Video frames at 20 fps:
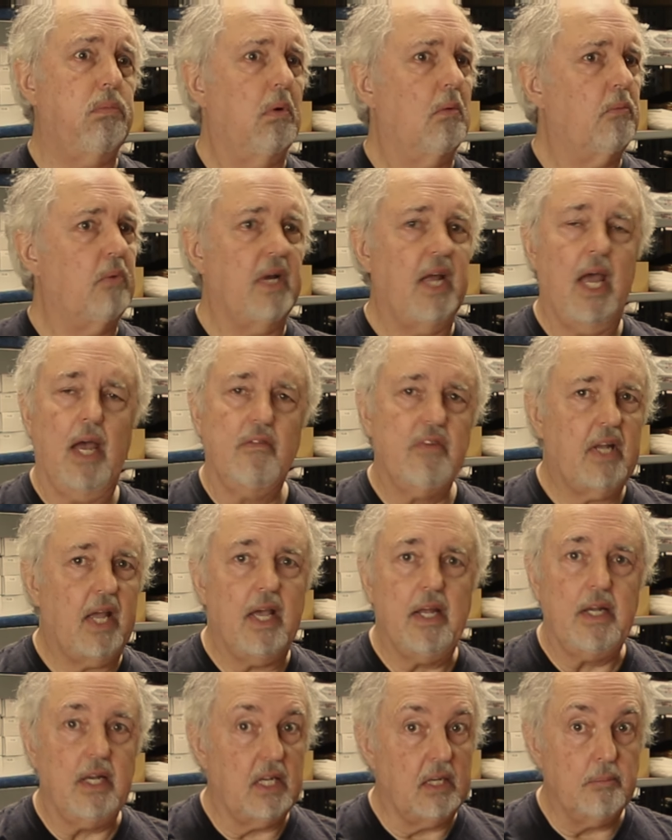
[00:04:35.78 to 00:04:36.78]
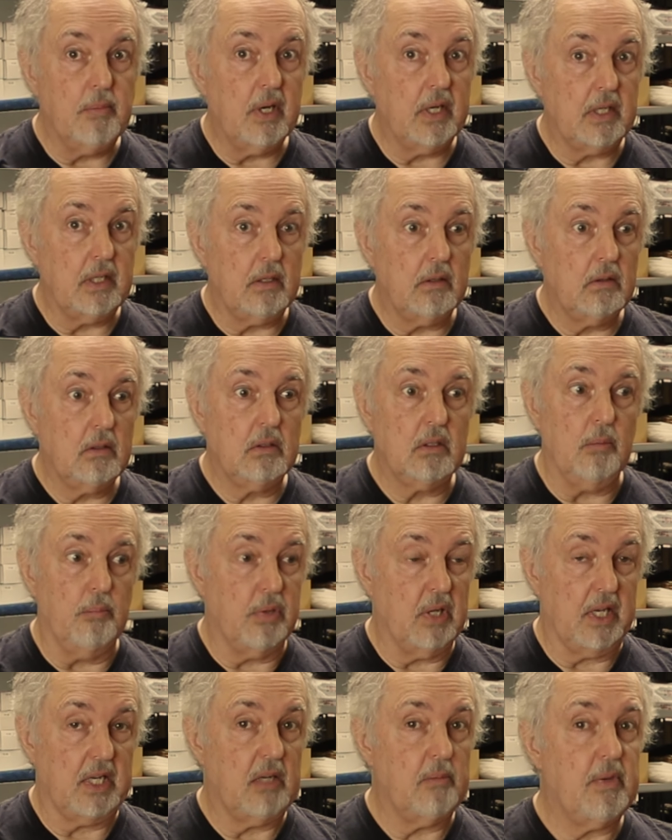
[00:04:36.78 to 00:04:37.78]
We haven't had anybody
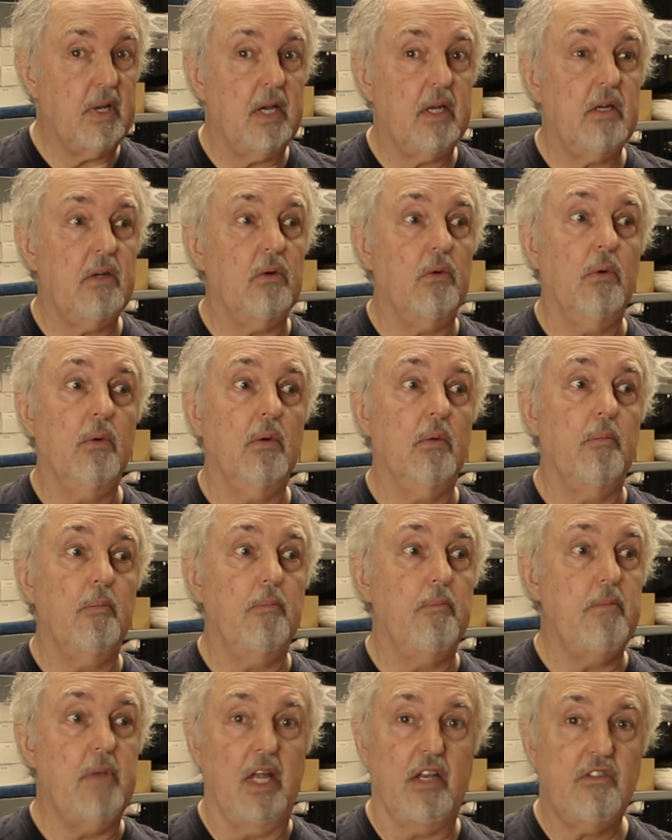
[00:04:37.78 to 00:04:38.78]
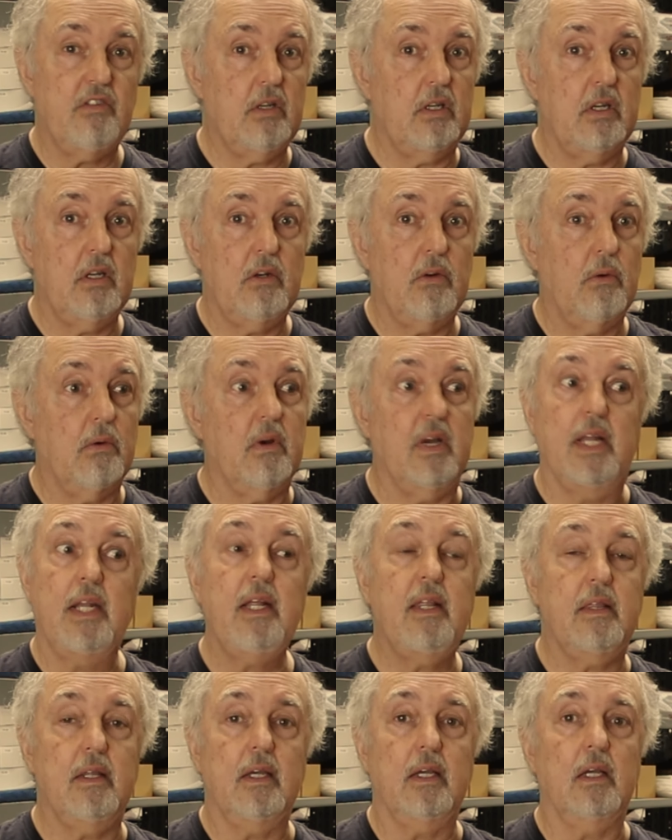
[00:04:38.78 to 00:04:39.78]
complain about it or mention it or
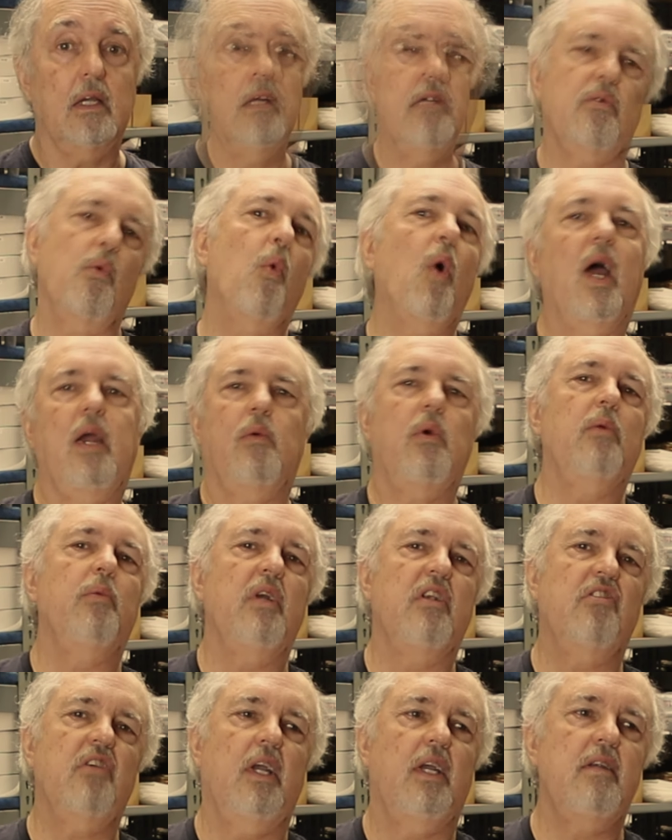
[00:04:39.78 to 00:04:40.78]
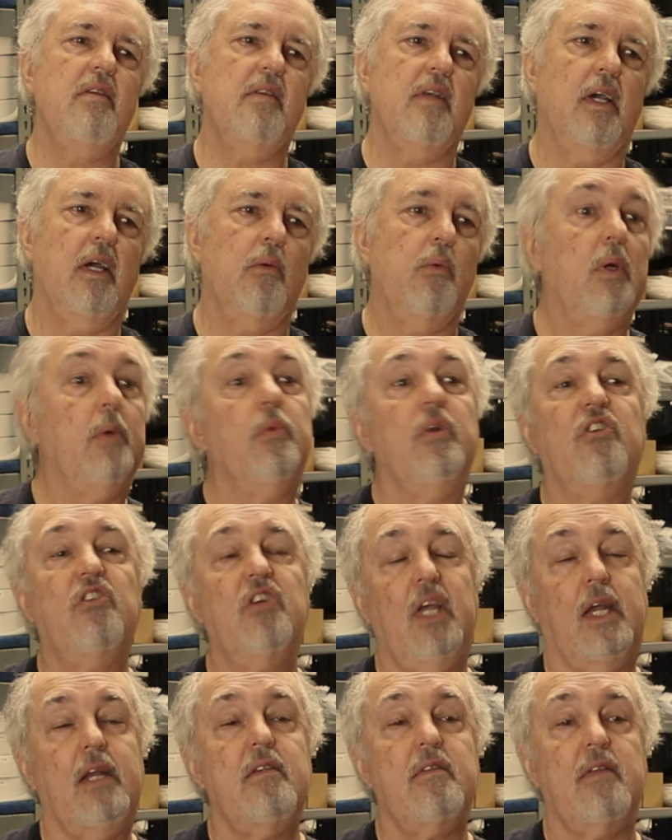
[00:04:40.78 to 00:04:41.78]
anything. So why would we change that? We would
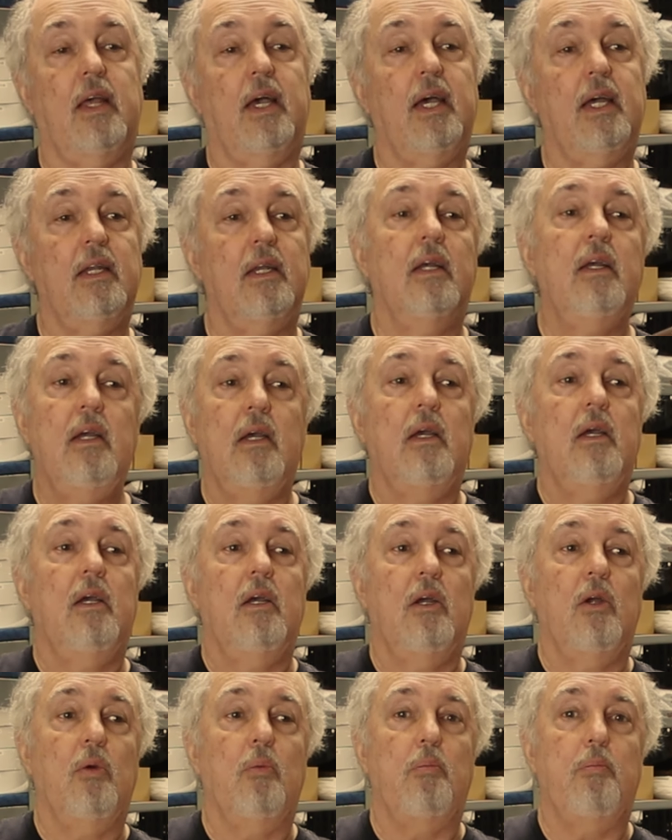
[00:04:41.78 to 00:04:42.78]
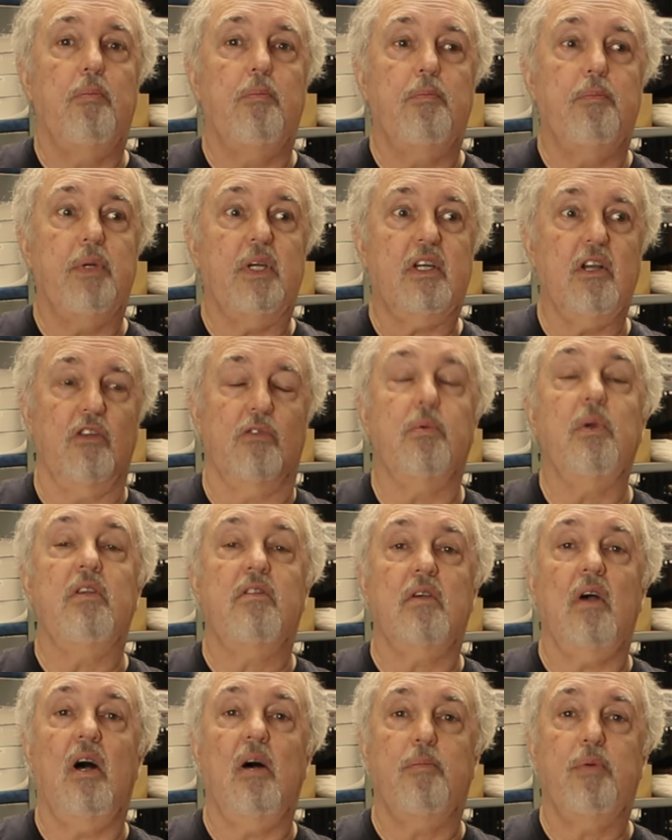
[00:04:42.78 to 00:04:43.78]
change that because we
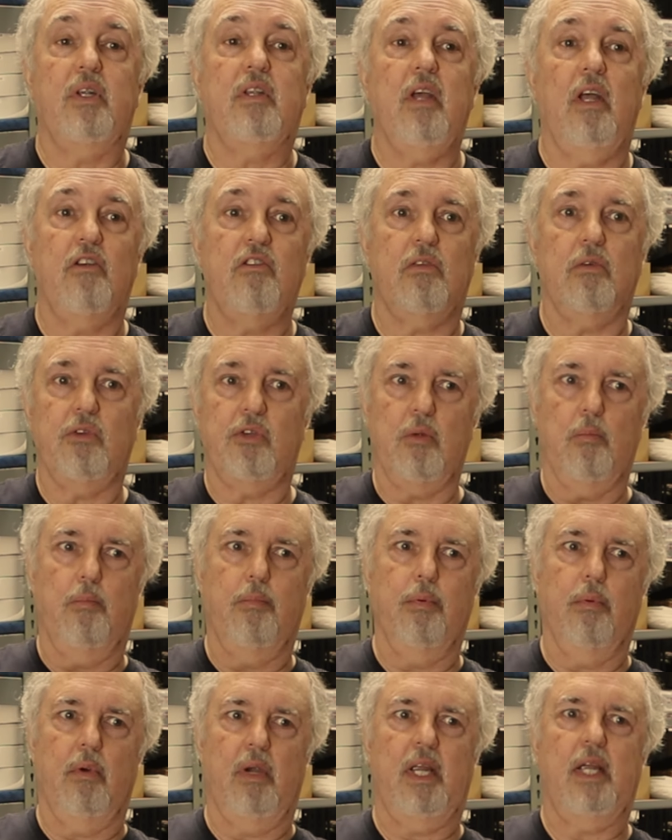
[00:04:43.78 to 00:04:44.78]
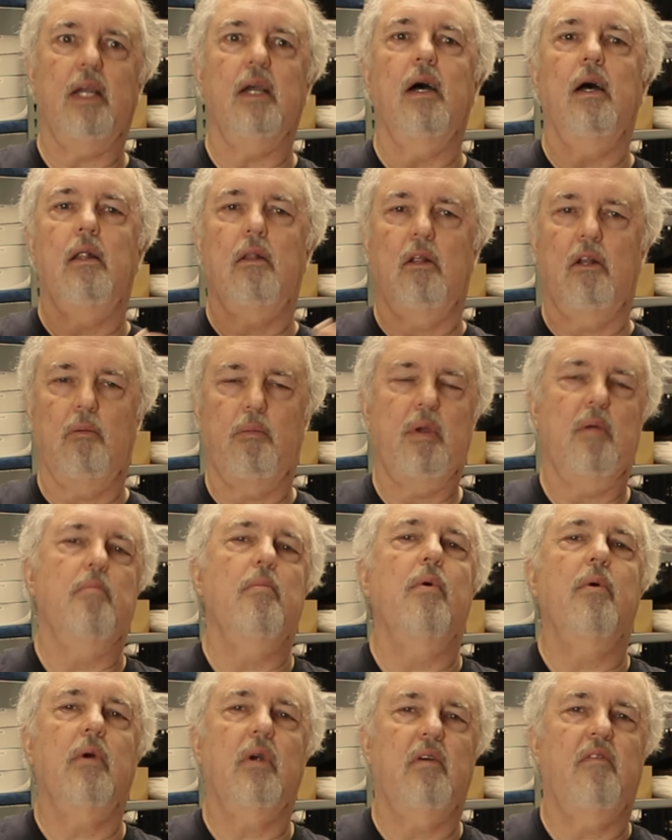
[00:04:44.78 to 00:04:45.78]
saw a potential to bring a little bit
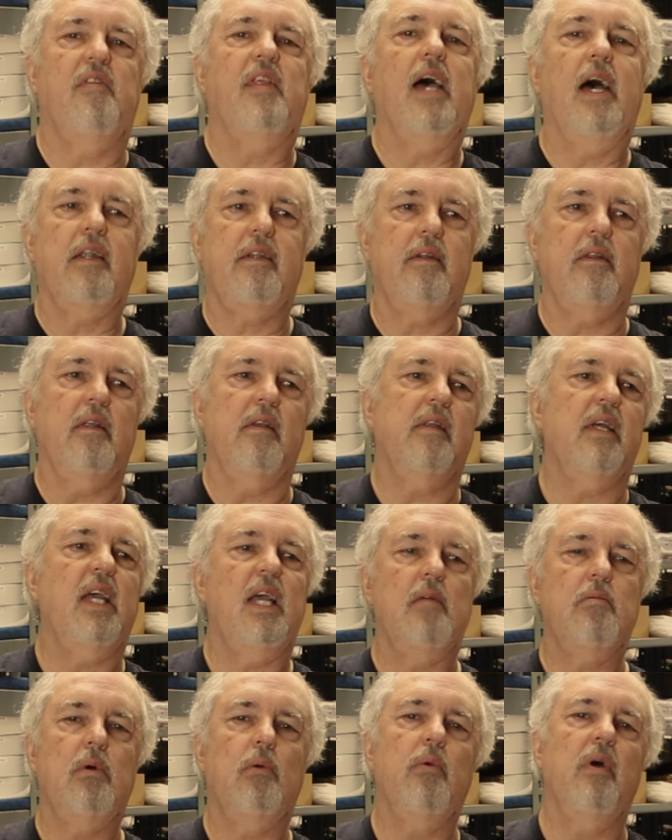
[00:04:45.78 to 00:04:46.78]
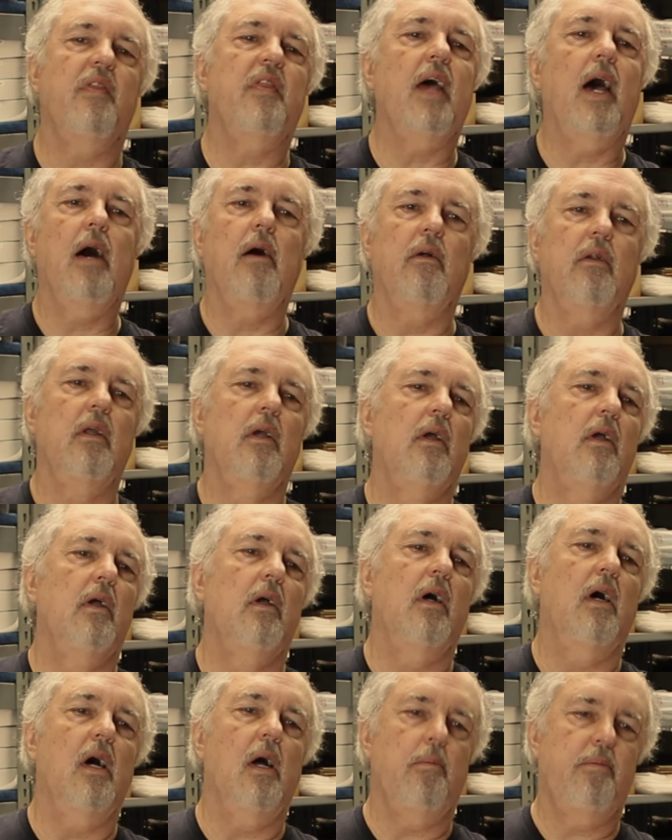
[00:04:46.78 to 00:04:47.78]
more of that to the table without
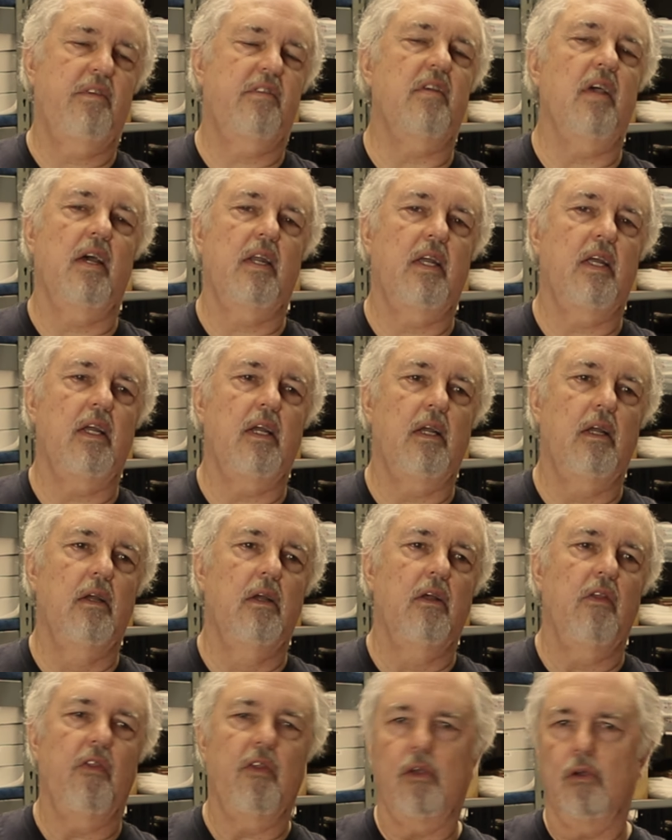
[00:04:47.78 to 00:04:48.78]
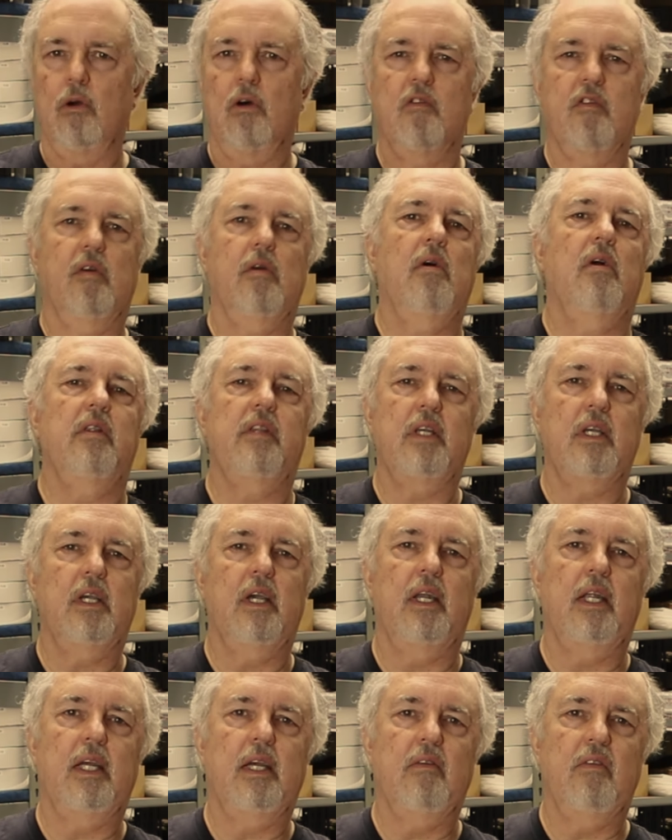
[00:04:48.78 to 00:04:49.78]
upsetting the overall
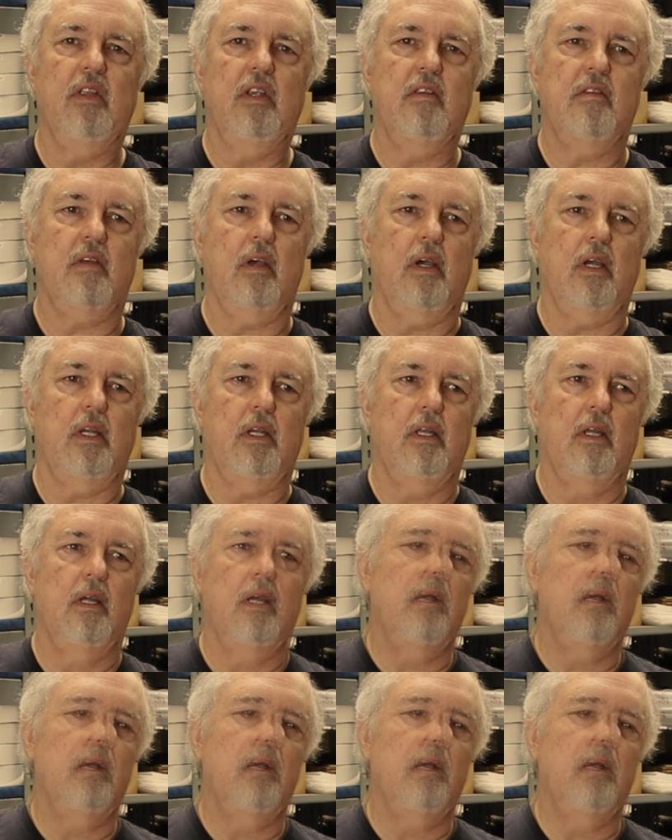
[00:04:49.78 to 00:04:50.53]
DNA of the design.